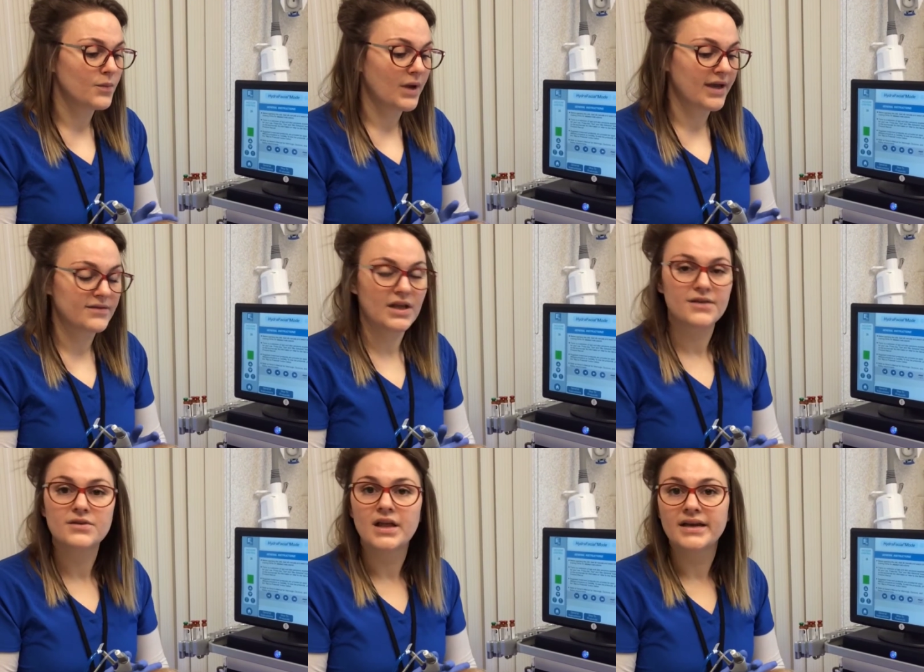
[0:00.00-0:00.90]
I have a lot
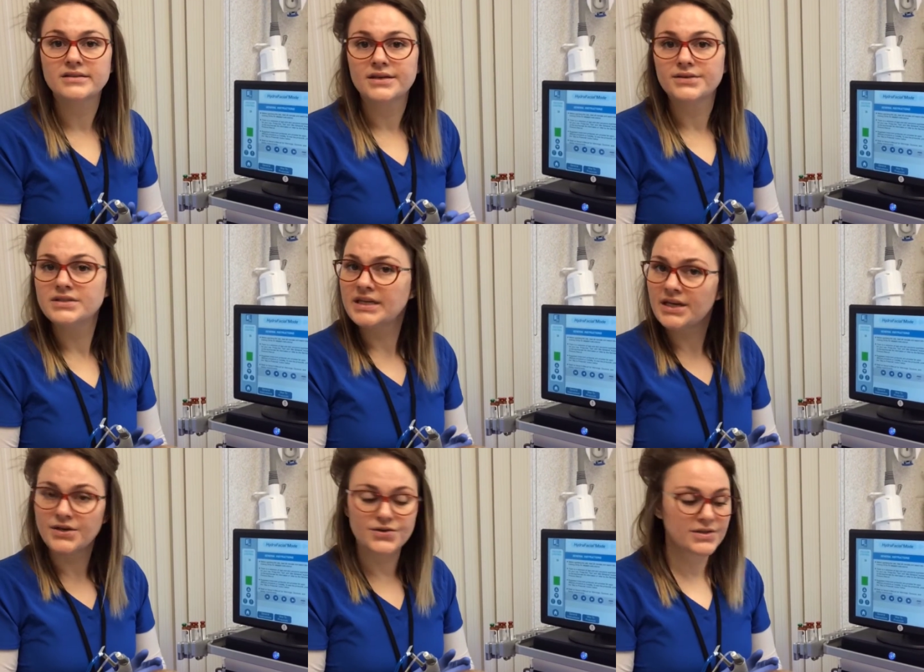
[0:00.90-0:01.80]
of clients that are
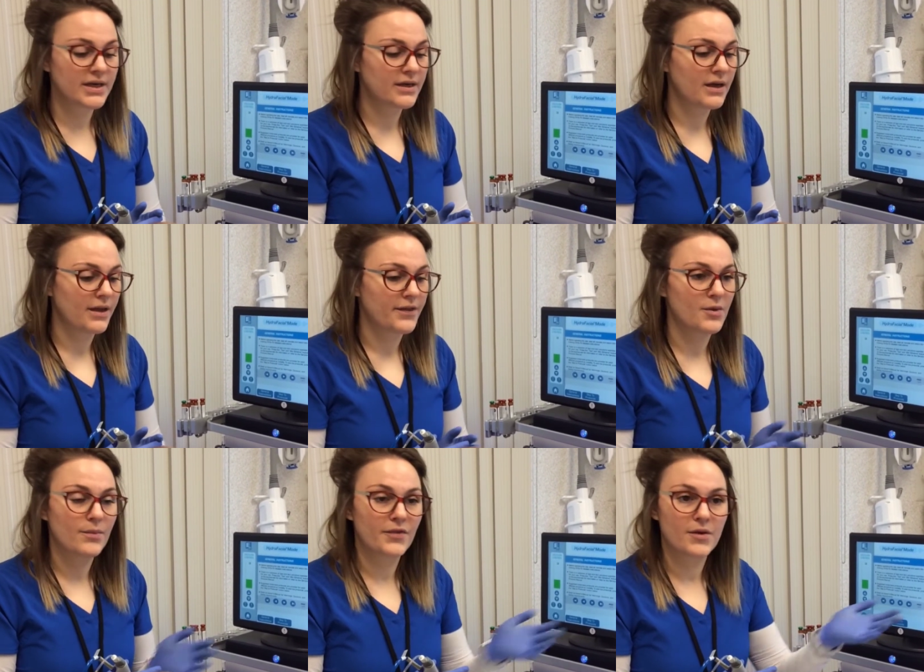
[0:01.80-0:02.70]
teenagers that have
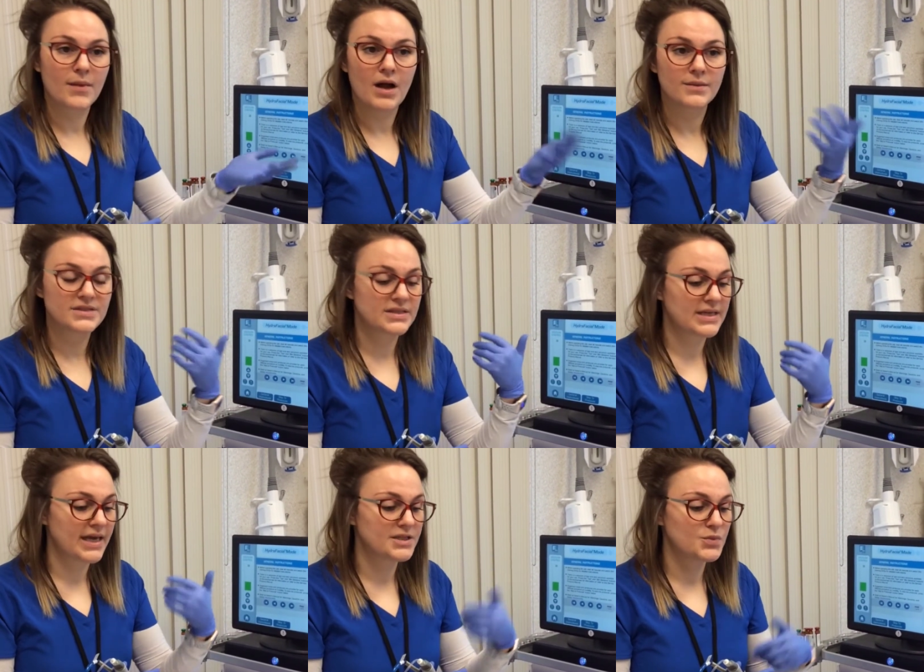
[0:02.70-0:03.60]
their moms and
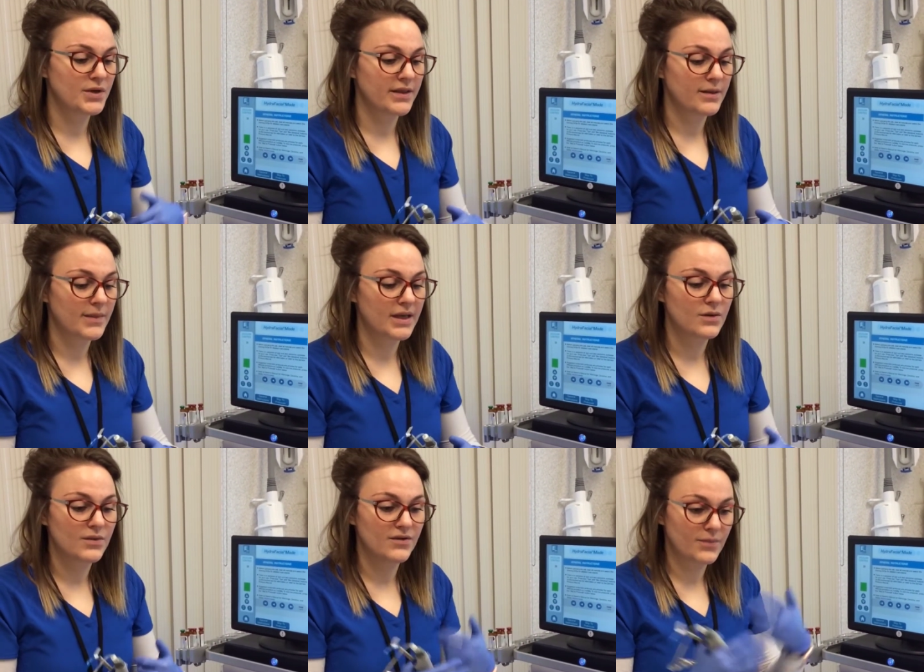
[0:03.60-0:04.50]
dads bring them in,
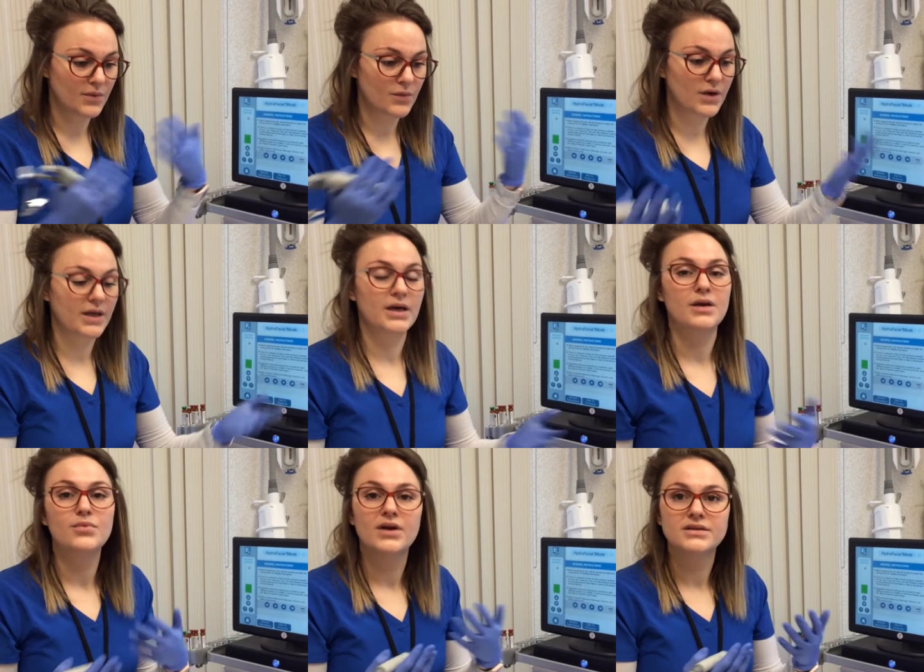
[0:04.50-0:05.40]
and we've been working on
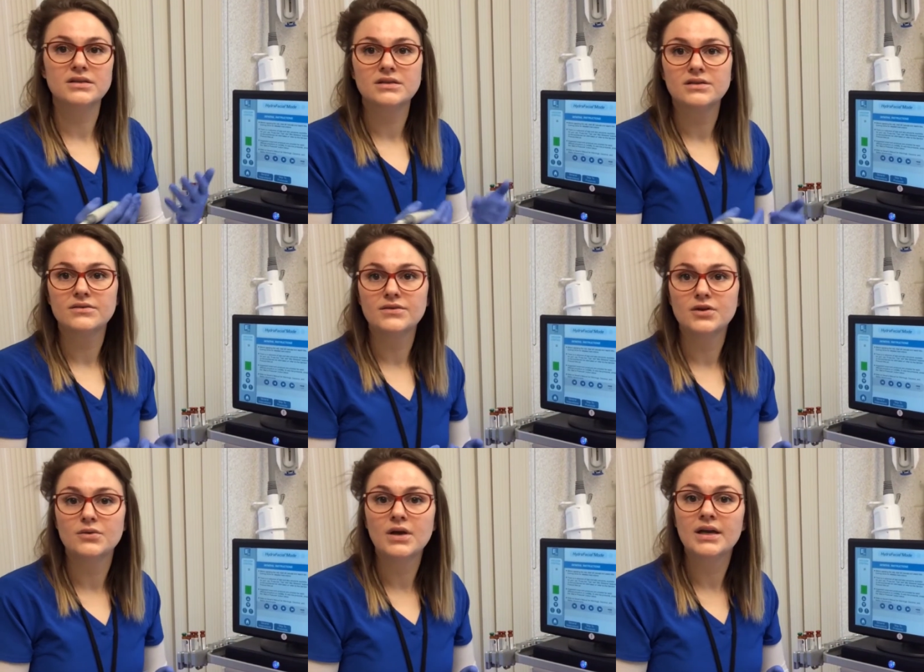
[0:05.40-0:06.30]
a process of,
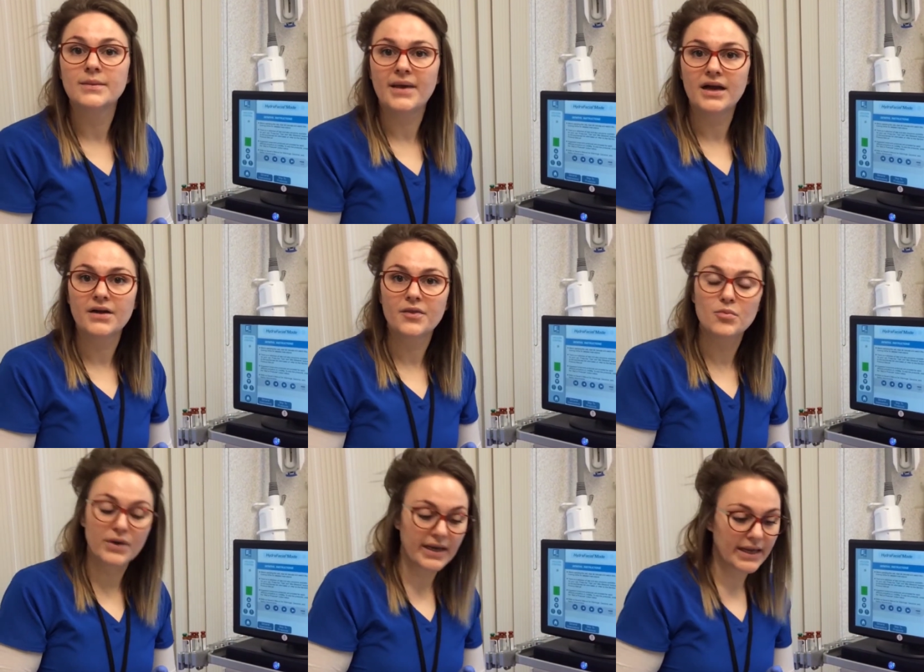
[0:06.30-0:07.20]
cutting back on the
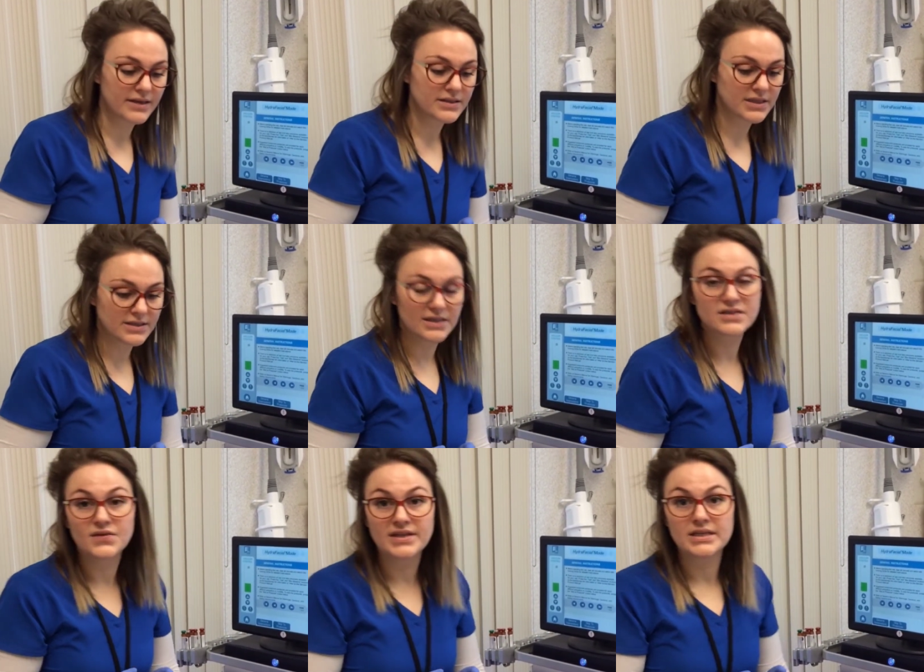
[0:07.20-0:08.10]
breakouts, because
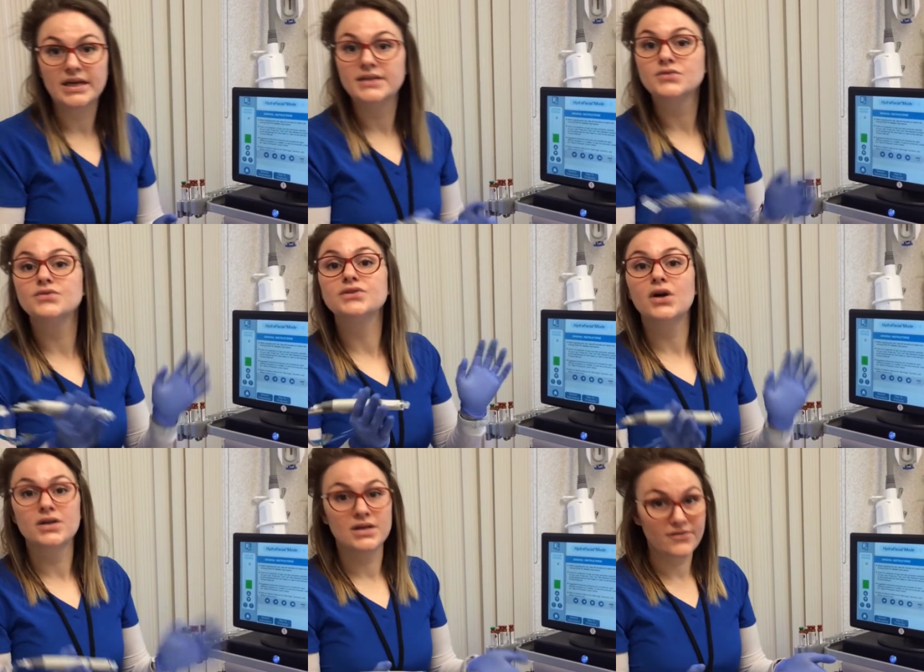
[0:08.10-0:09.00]
let's face it, high school is
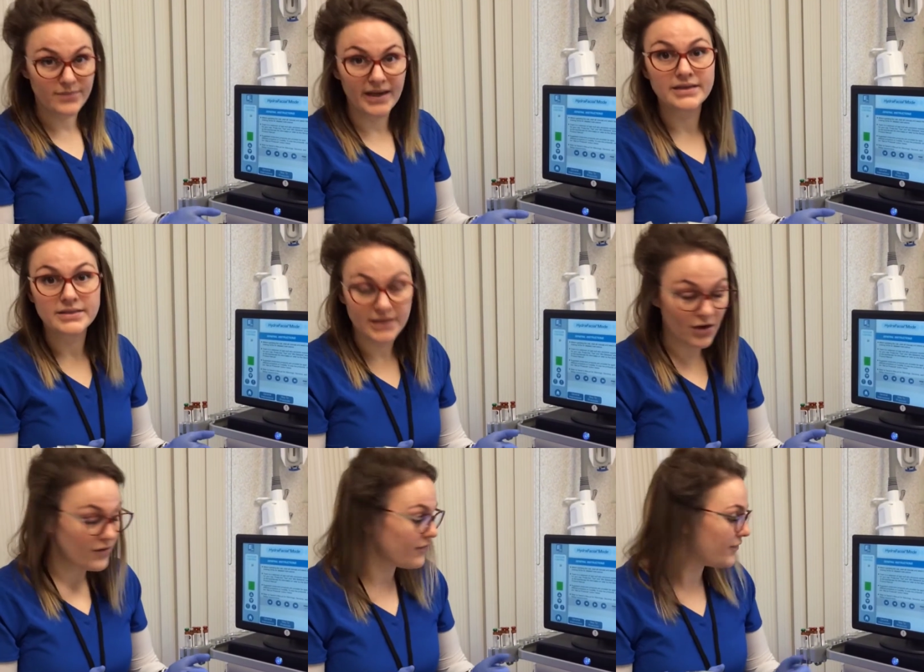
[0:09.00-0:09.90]
hard enough by itself.